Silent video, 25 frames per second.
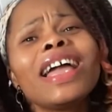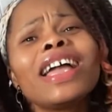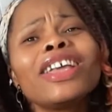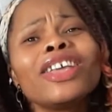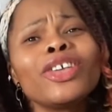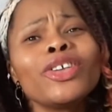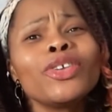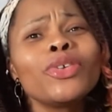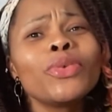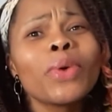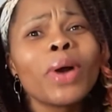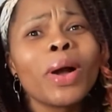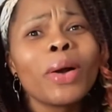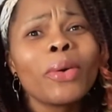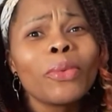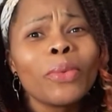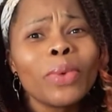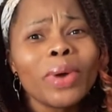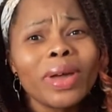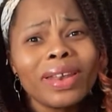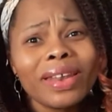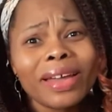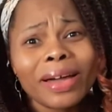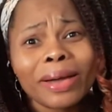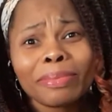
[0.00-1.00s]
You are
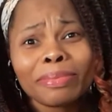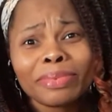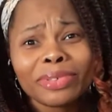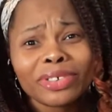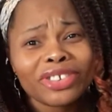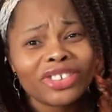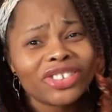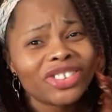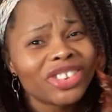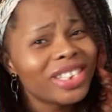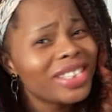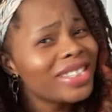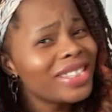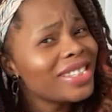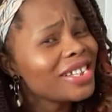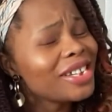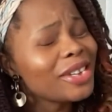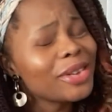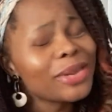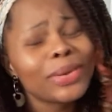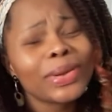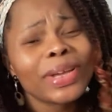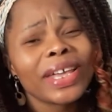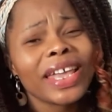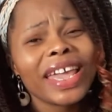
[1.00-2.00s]
well appreciated,
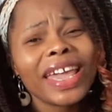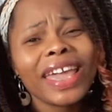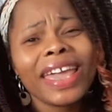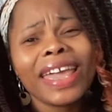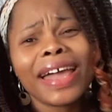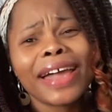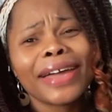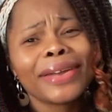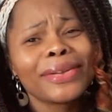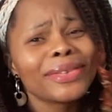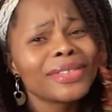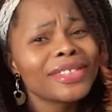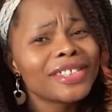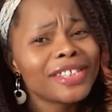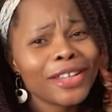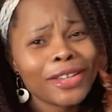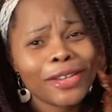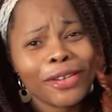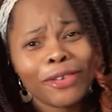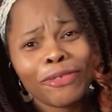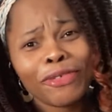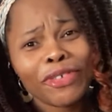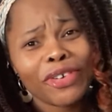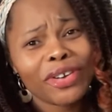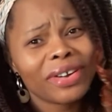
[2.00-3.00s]
okay? I don't take
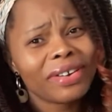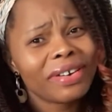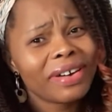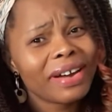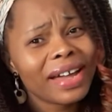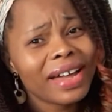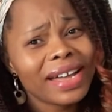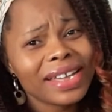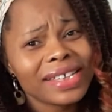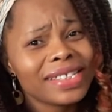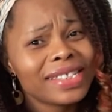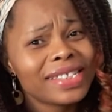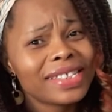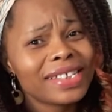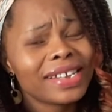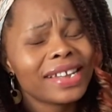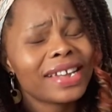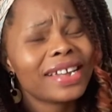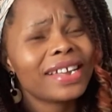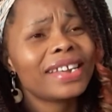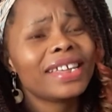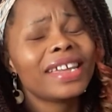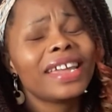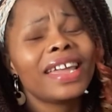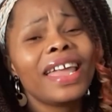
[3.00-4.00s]
it for
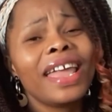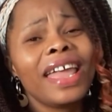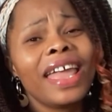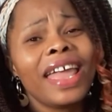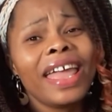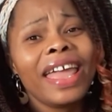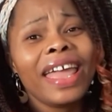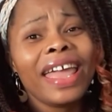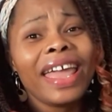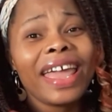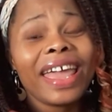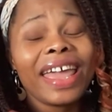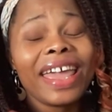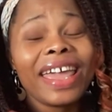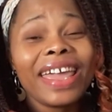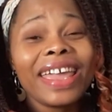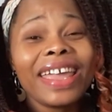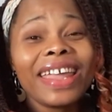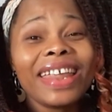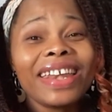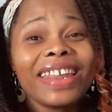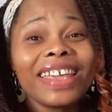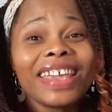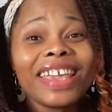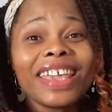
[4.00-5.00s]
granted.
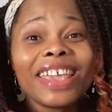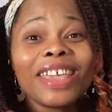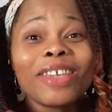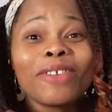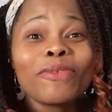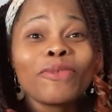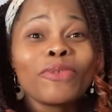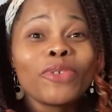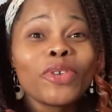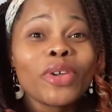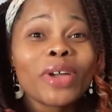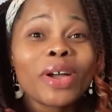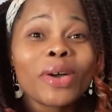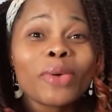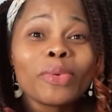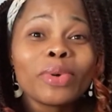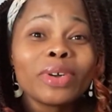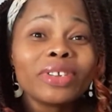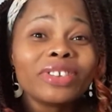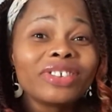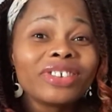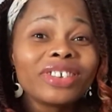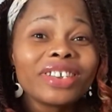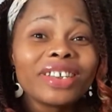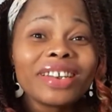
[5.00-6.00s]
And if you are
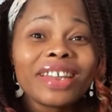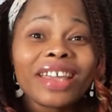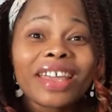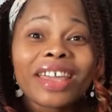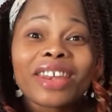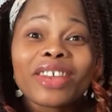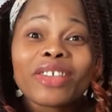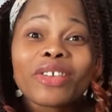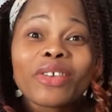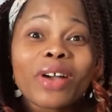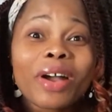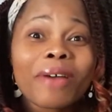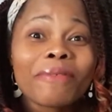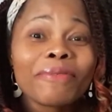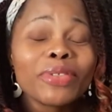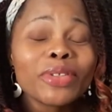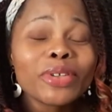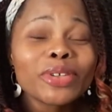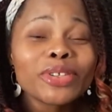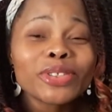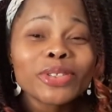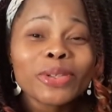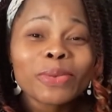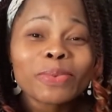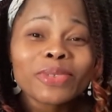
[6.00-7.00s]
watching and you have
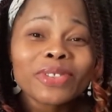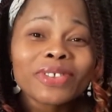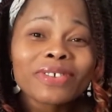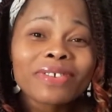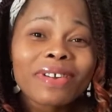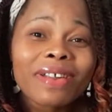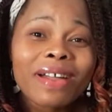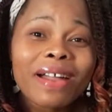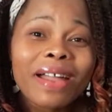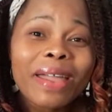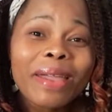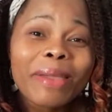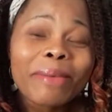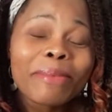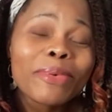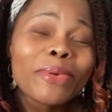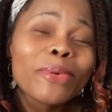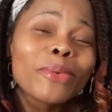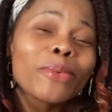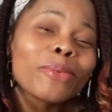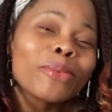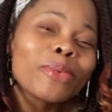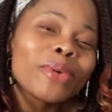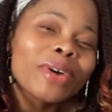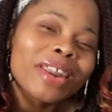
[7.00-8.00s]
not subscribed,
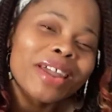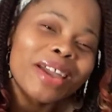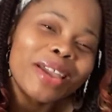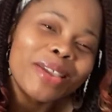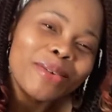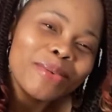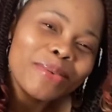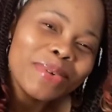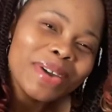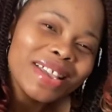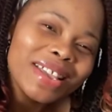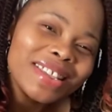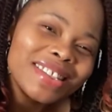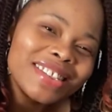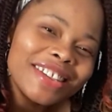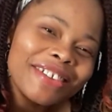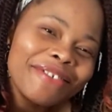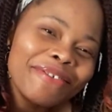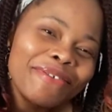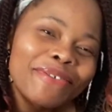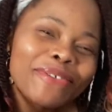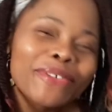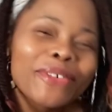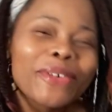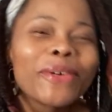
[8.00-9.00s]
what are you
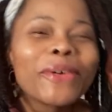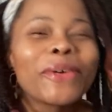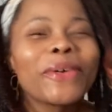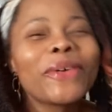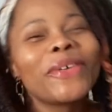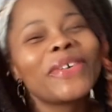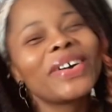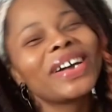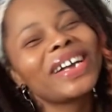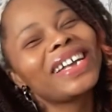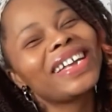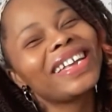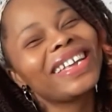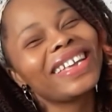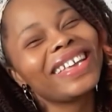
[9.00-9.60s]
waiting for?